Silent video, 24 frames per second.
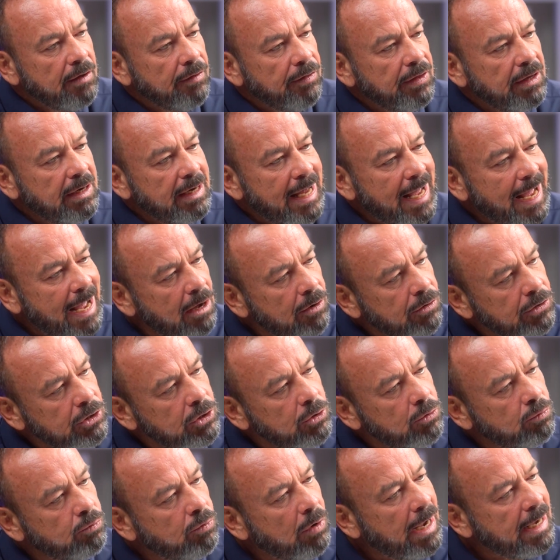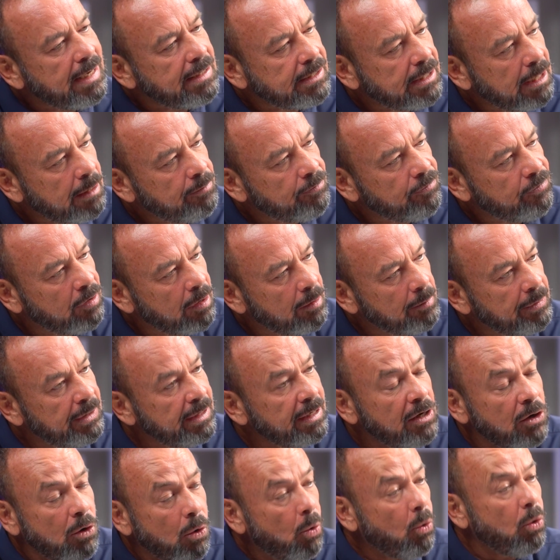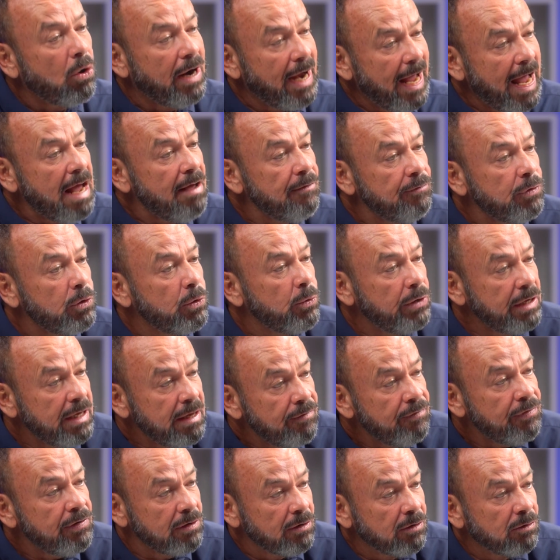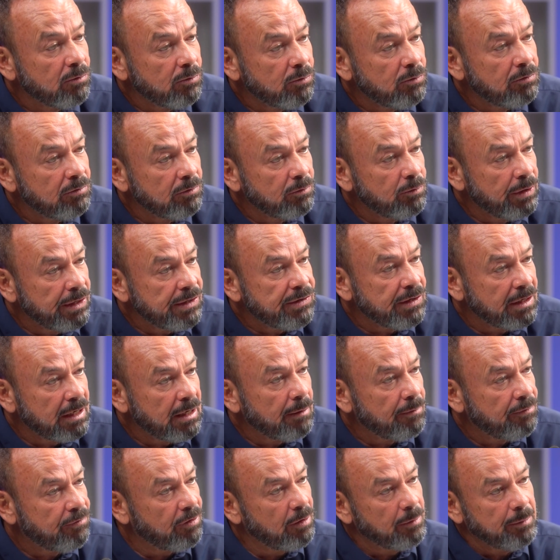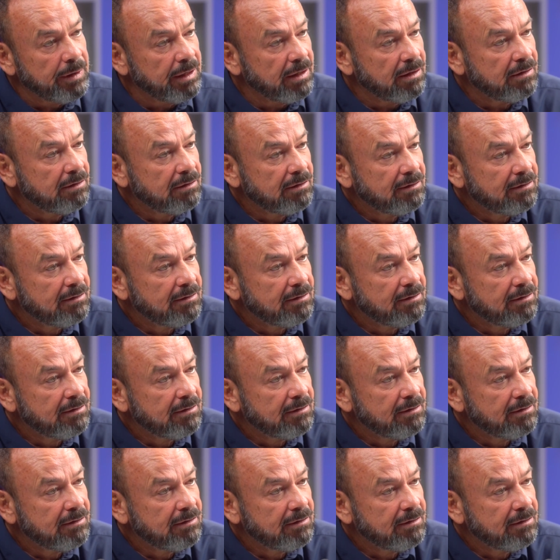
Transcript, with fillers: Then how do you rise up from it, or have you even risen up from it?